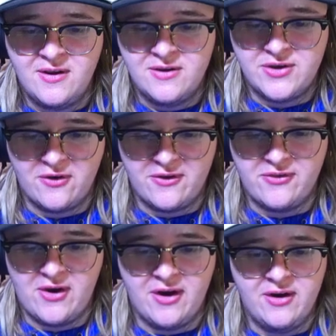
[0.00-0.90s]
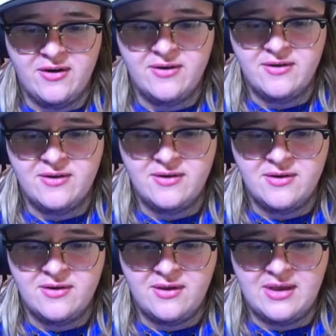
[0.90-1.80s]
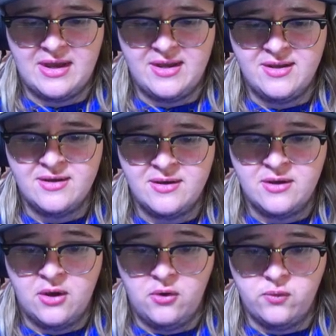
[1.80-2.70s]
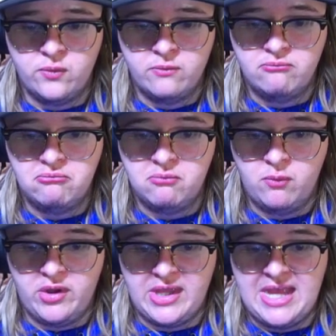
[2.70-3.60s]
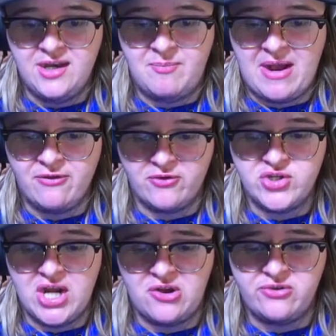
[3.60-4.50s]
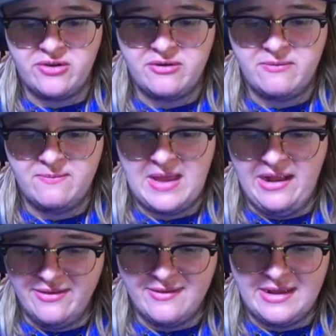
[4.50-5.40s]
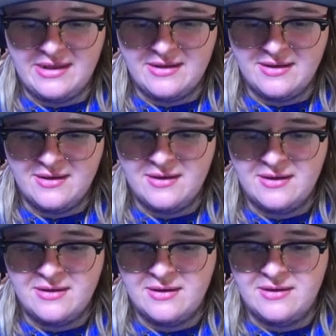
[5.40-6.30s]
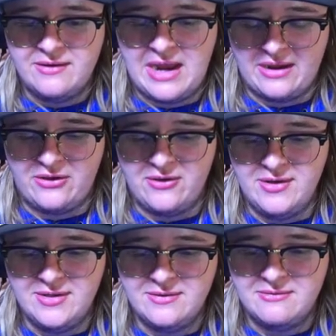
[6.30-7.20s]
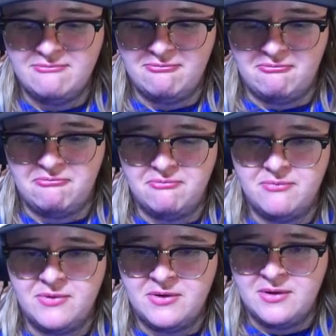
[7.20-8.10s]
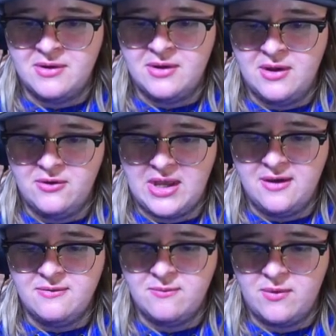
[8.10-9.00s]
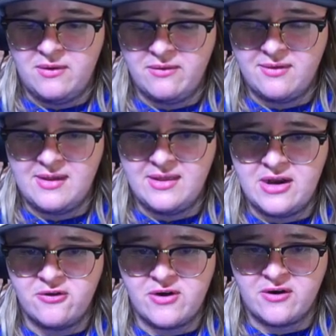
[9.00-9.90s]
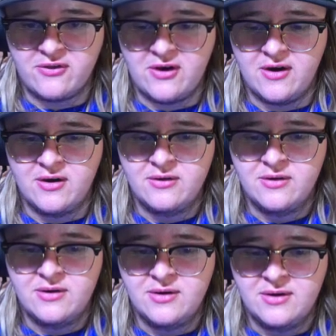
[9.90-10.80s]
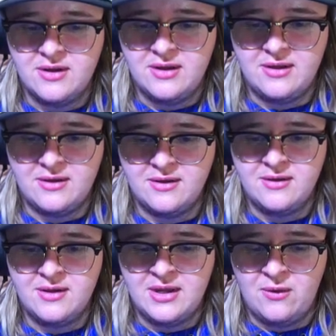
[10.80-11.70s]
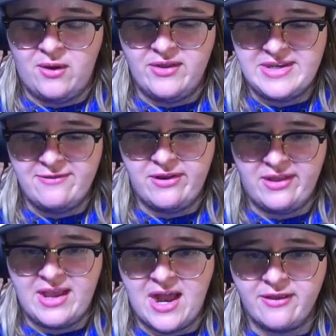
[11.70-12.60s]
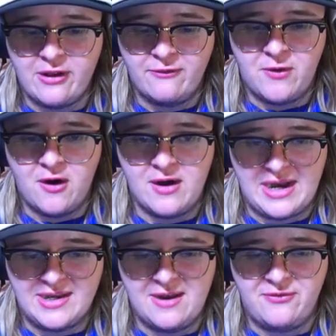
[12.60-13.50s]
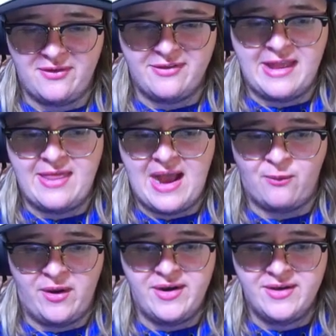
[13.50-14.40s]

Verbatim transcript: Dark Star. Okay. Oh, well, it gained Bowser's shell. That's not good. Okay, well, see you later, Dark Star. Huh. Well, it definitely caught us off guard, I could definitely say that one.